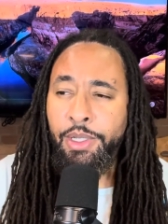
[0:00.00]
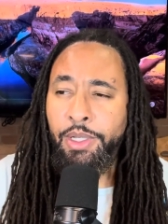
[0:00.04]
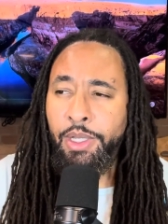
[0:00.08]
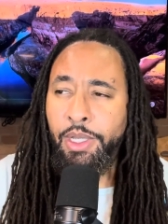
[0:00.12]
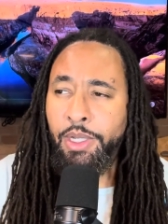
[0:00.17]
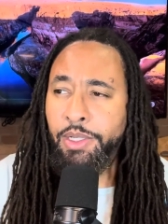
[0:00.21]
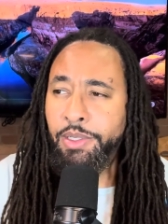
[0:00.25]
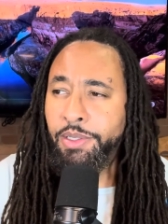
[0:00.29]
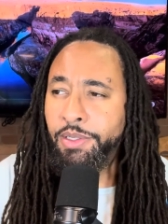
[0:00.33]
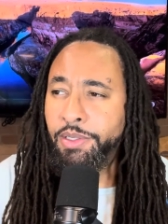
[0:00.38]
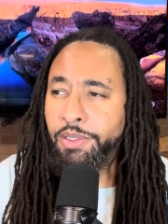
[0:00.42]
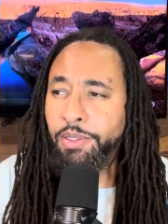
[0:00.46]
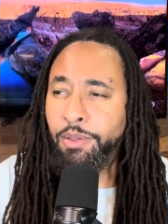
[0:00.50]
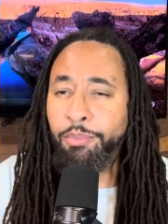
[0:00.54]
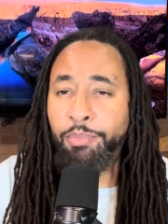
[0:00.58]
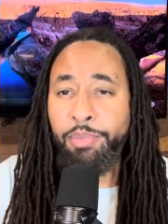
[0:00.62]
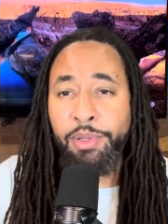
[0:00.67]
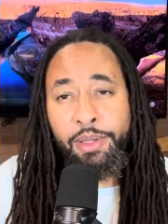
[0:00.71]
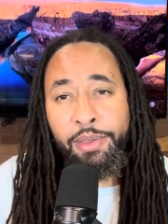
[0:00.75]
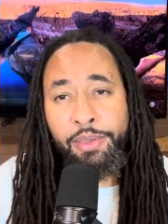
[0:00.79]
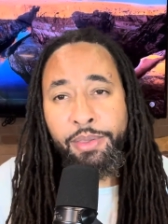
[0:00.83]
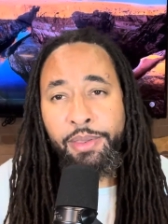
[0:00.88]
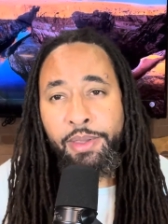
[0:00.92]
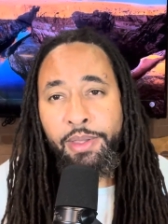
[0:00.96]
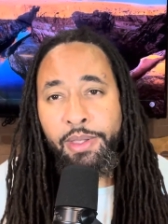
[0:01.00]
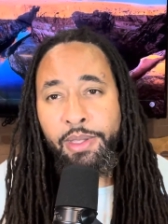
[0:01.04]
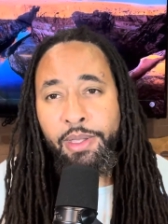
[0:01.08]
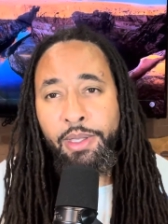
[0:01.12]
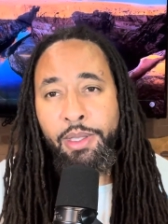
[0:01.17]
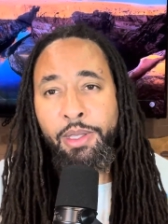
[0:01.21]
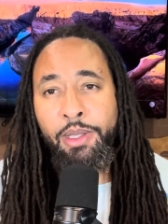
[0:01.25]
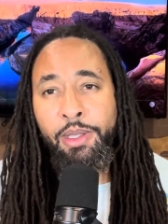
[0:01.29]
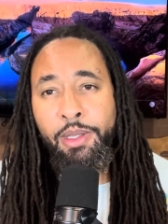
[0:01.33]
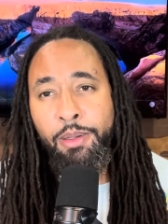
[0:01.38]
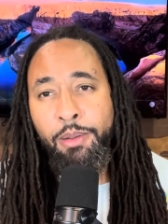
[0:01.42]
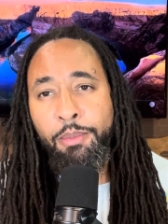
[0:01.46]
And this is a big
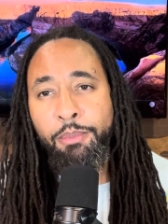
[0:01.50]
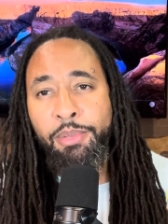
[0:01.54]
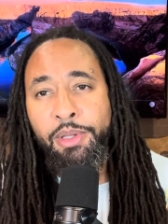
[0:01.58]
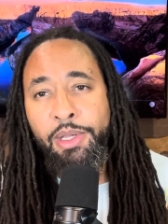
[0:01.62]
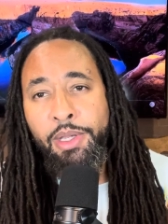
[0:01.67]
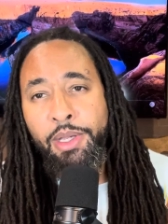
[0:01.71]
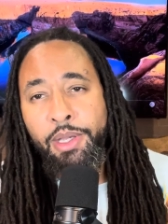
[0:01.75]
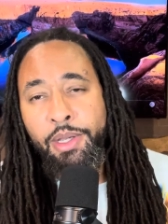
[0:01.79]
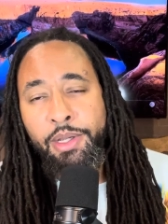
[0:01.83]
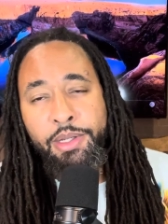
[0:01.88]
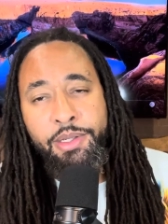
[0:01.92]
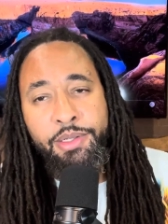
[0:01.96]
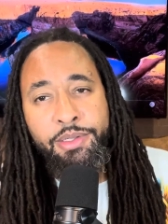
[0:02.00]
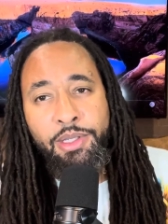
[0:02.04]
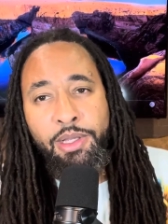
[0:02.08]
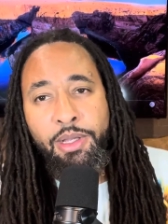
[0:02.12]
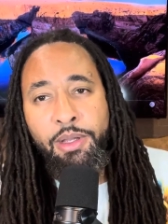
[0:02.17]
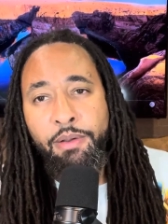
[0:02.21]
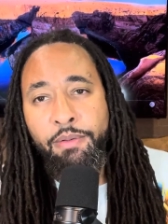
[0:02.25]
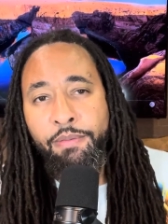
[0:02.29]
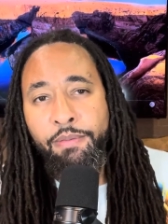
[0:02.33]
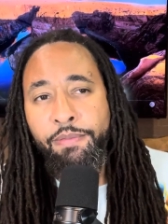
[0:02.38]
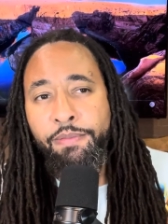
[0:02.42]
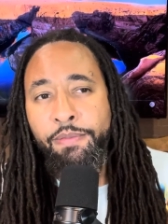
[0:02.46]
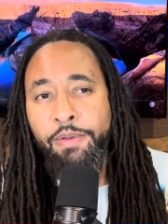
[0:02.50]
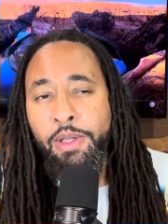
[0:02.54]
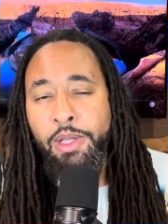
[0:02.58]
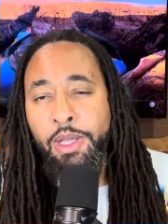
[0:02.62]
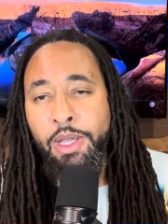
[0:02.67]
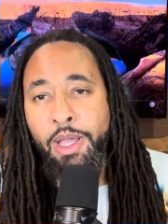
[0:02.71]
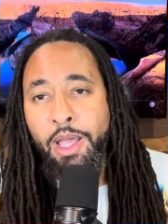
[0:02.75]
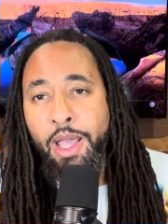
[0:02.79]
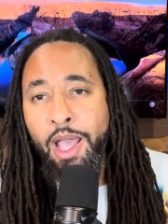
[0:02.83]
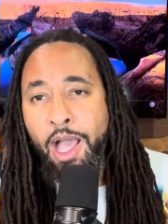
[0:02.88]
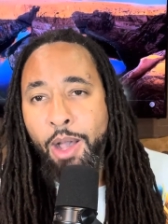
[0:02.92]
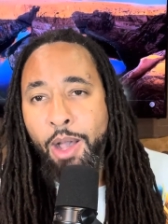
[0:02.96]
thing because of
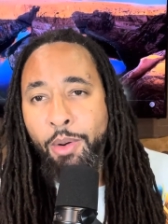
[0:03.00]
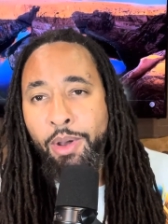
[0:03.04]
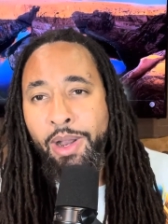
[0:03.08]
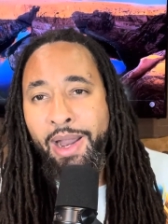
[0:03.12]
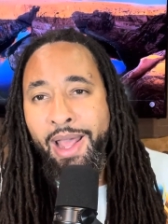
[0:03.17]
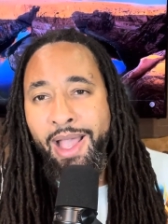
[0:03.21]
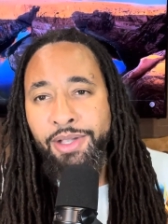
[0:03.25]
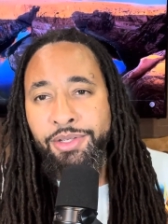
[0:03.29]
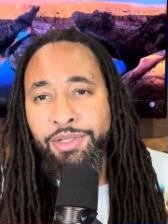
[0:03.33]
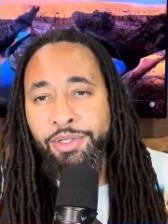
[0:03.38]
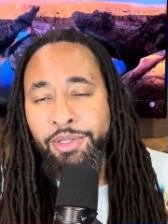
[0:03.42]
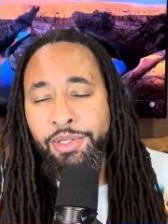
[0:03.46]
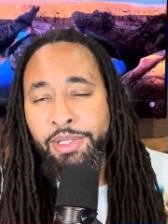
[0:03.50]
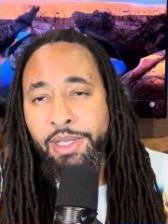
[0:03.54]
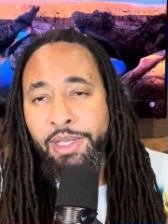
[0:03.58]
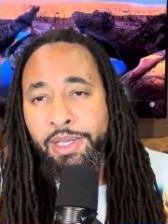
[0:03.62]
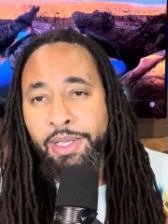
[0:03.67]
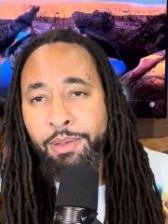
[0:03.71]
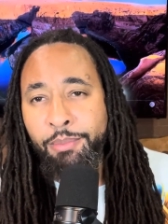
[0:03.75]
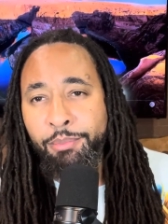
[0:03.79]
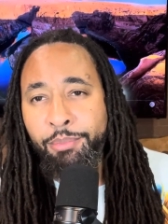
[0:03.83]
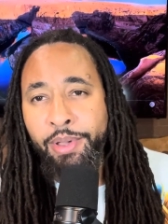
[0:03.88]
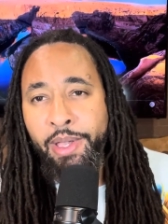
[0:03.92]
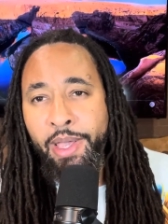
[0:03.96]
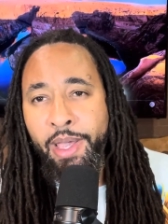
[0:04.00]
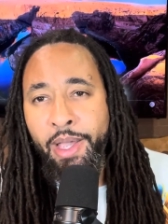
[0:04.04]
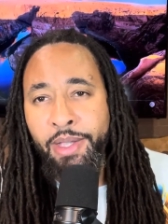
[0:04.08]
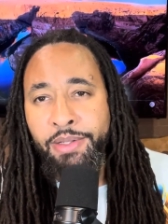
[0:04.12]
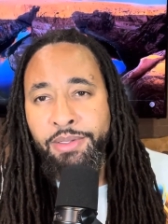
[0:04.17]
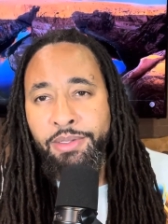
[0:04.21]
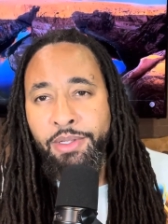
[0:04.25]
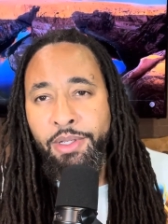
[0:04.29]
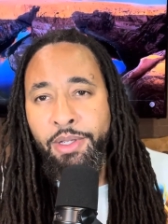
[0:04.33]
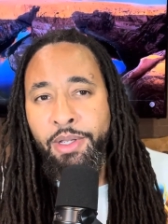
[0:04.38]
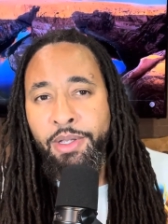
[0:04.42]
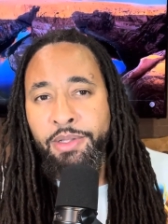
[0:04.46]
how it actually
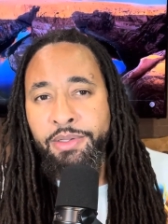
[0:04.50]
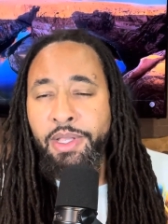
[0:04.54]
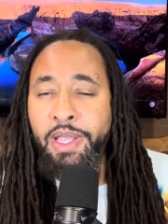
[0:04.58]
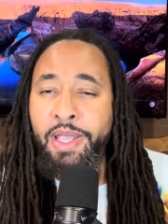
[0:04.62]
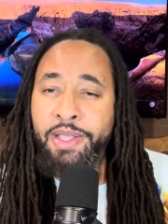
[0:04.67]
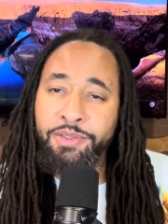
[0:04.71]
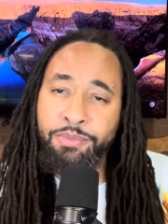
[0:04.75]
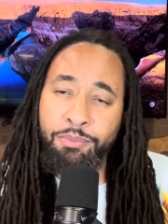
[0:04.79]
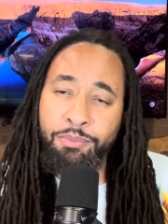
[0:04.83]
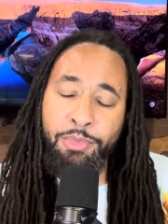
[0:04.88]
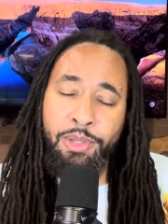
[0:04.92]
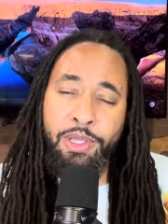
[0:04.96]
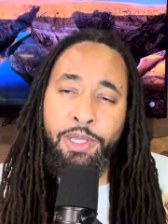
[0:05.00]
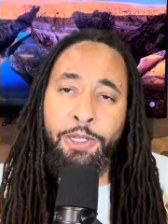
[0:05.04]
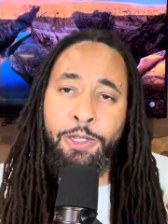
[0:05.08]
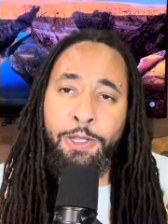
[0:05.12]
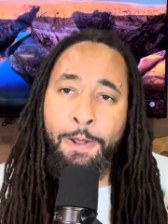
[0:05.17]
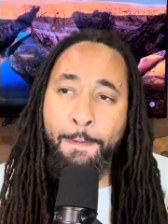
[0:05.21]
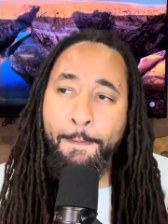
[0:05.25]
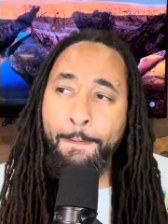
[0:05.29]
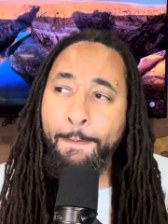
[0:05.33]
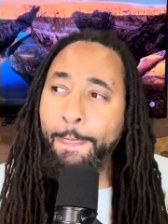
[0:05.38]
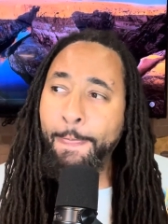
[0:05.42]
impacts us as men,